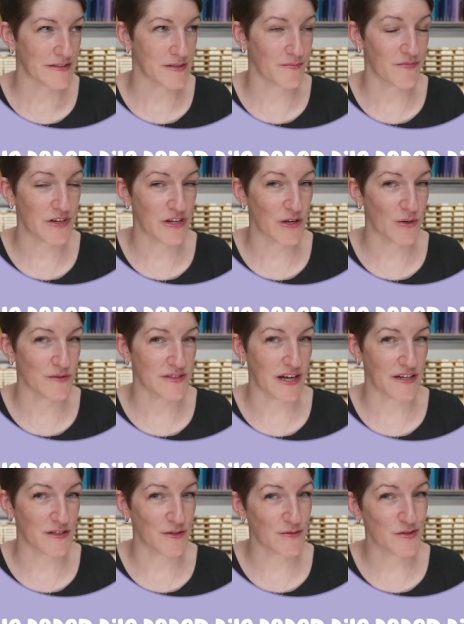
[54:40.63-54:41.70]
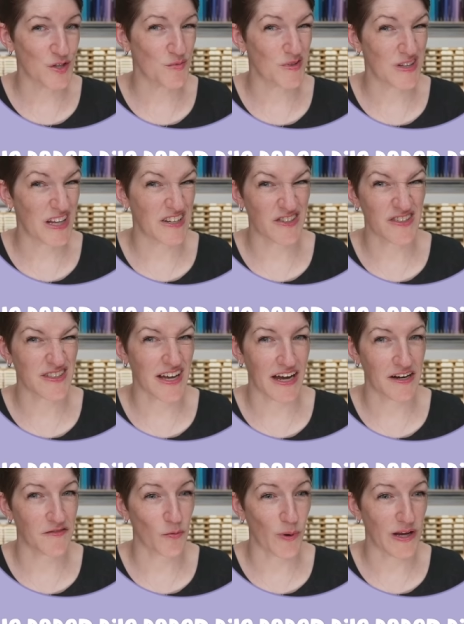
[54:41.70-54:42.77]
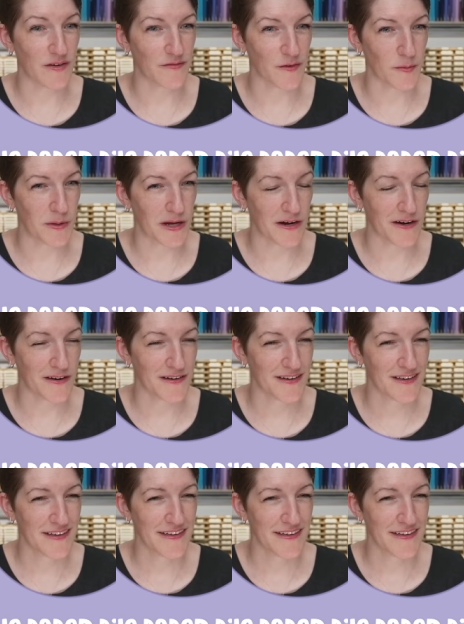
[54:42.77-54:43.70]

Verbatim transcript: some videos on YouTube and then just kind of went from there.